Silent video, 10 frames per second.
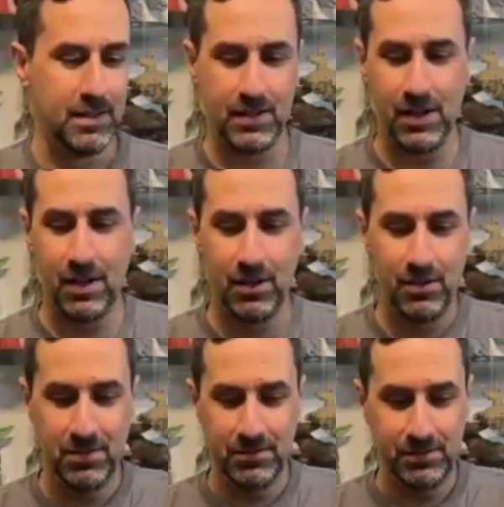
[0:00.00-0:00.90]

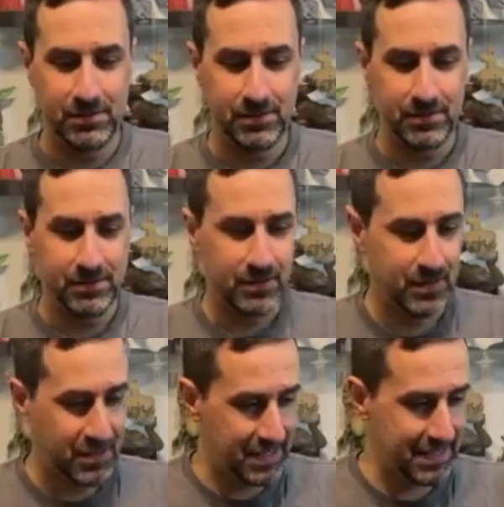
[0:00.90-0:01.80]
So
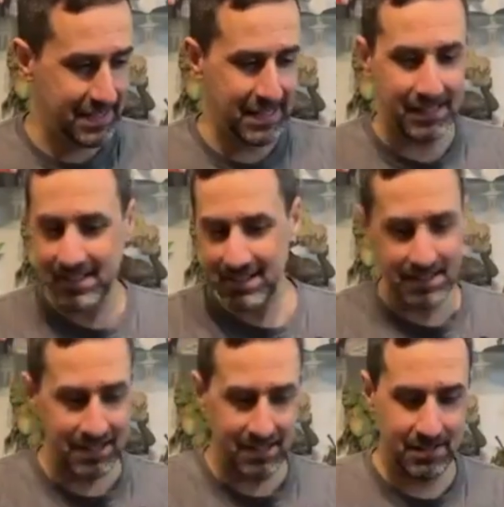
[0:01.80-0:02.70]
this is it. This
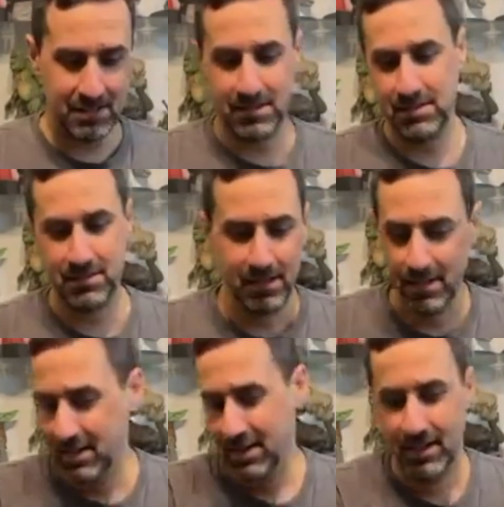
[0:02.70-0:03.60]
is the
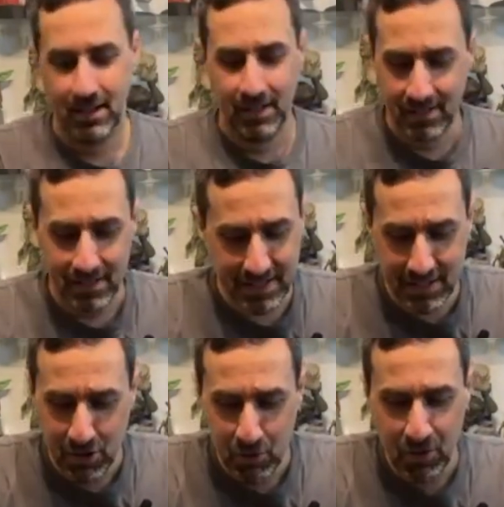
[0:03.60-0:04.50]

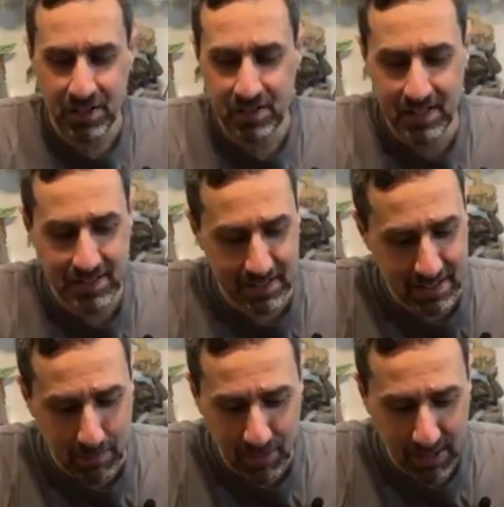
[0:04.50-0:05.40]
new release. This is
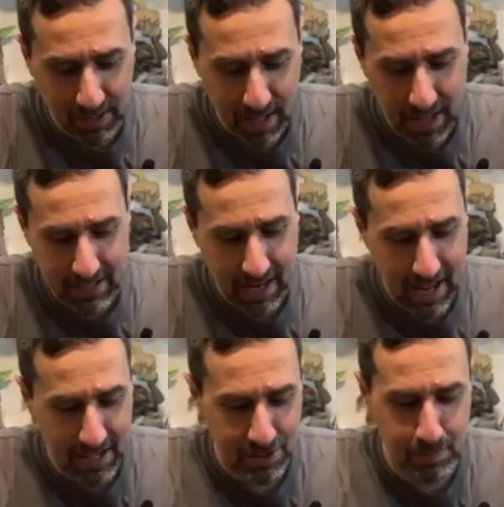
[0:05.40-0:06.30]
something that
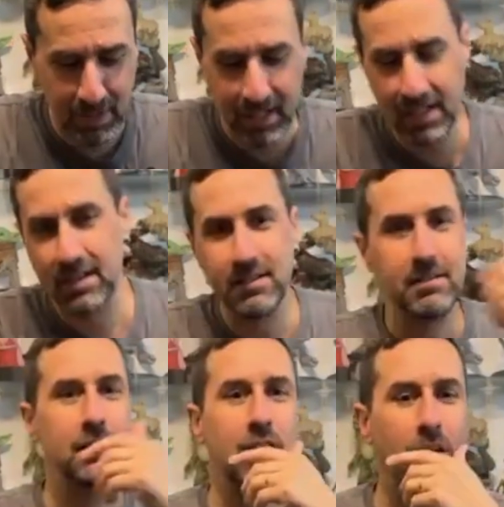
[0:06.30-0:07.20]
has been
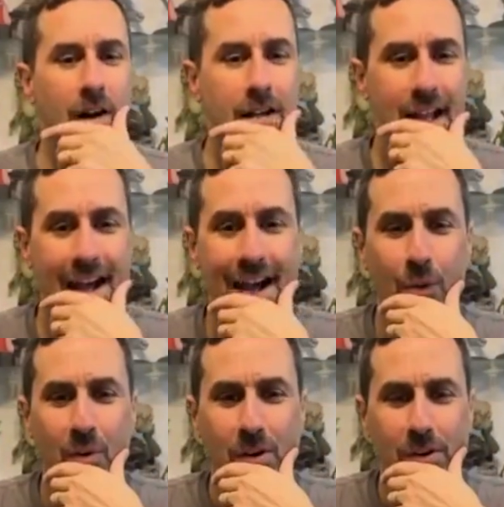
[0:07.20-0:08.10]
on
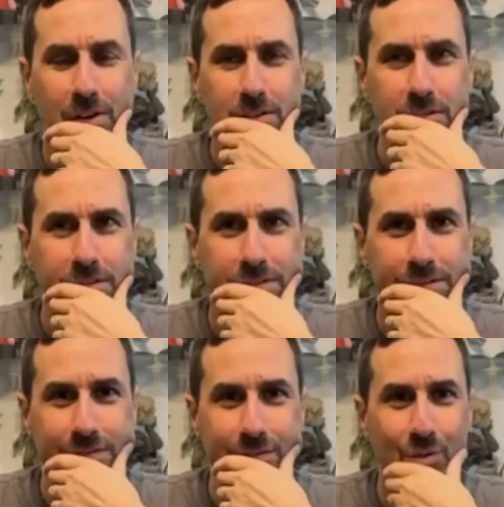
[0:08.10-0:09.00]
our
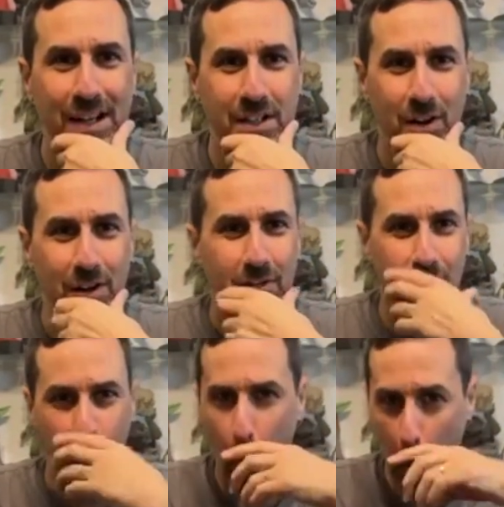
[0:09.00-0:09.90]
radar
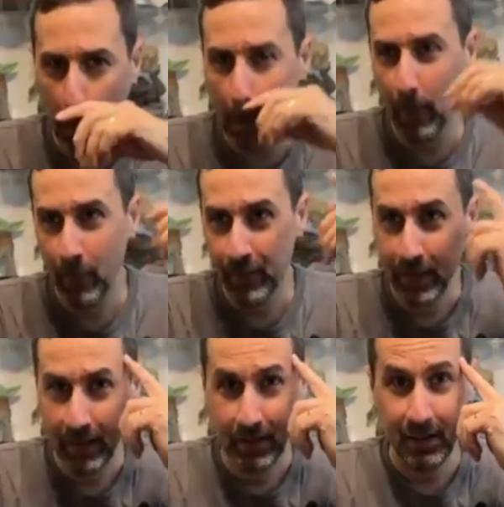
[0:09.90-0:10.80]
for
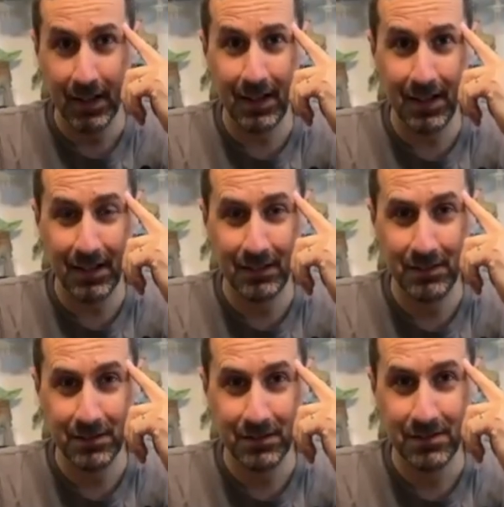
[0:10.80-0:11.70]

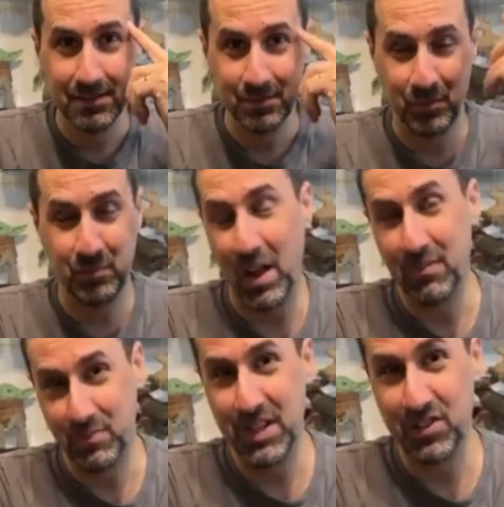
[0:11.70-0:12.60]

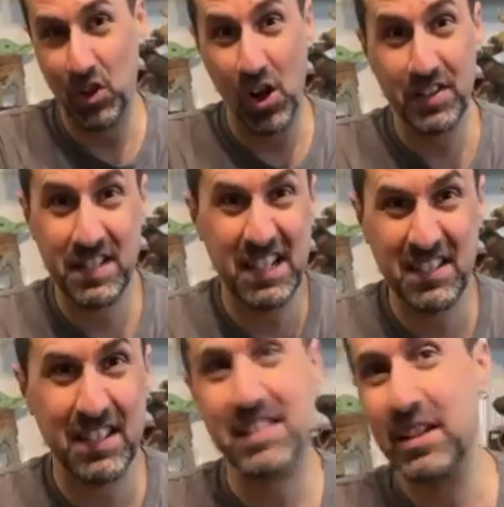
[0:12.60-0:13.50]
as long as it
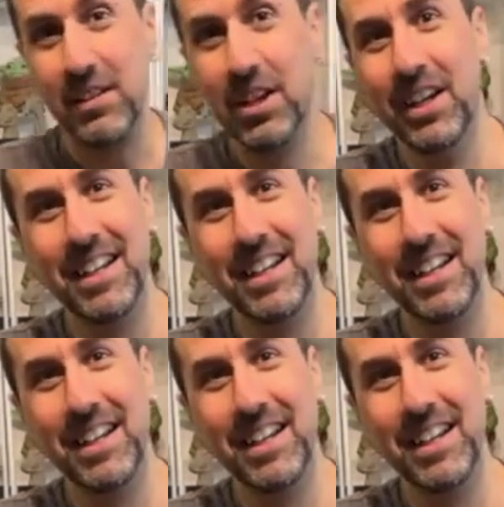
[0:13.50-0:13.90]
existed.